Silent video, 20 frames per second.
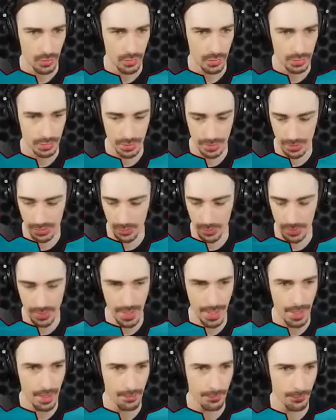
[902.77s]
Release with
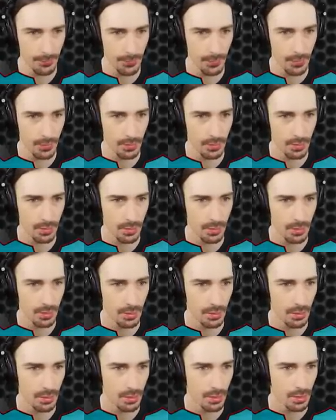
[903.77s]
F.
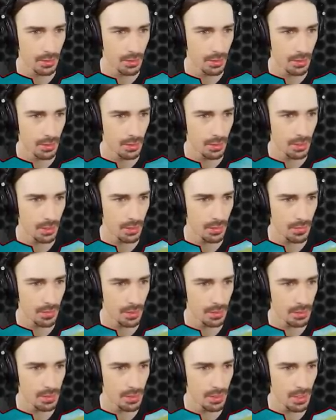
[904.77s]
And
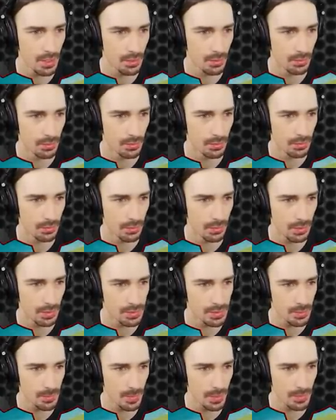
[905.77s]
there you go.
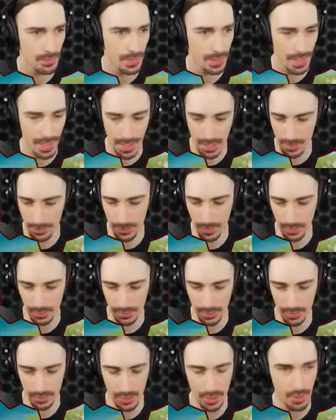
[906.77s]
It's a bit of a
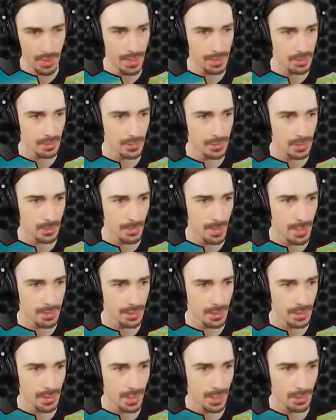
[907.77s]
catapult. Oh no, activate the
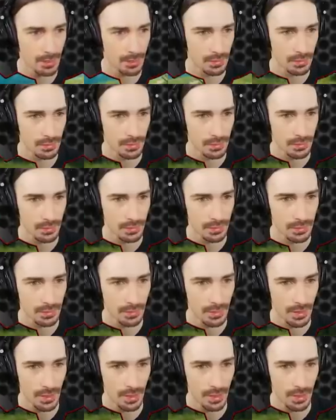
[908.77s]
magnet again.
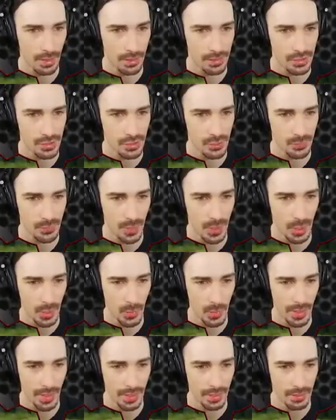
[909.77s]
It's too far
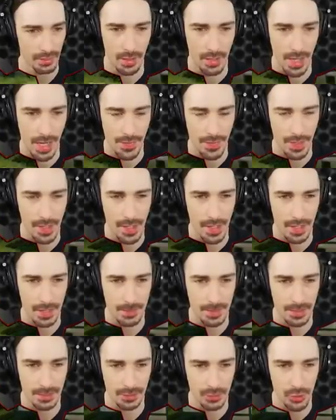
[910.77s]
away. All right, I think I gotta
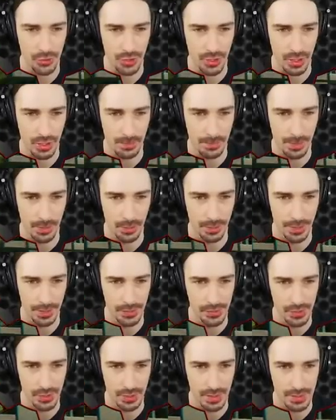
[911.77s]
be closer to the
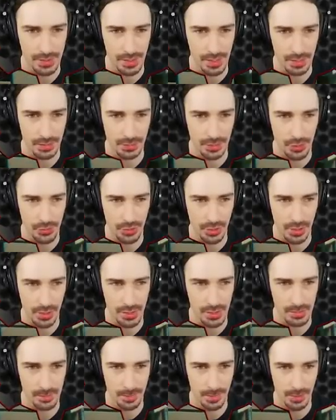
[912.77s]
building. So let's get closer to
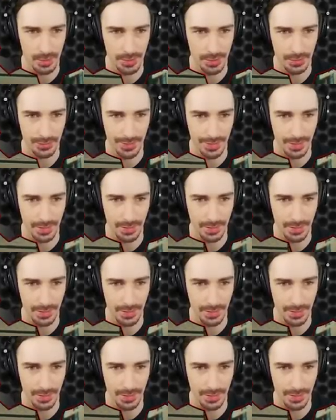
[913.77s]
this building right